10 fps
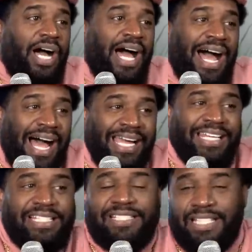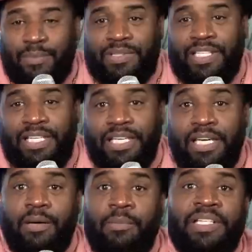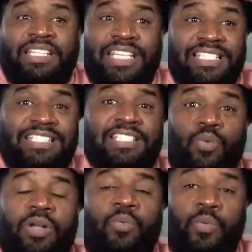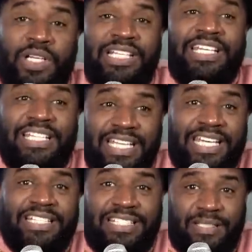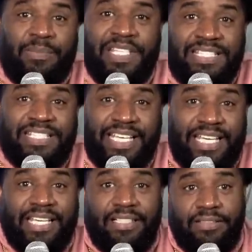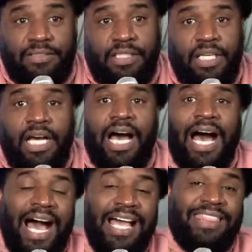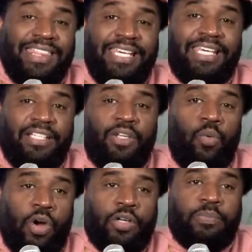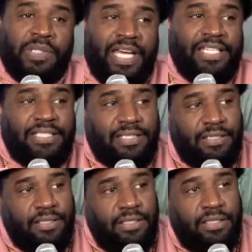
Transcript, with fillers: you are hiding something. But this is what really needs to be said. I think in the workplace,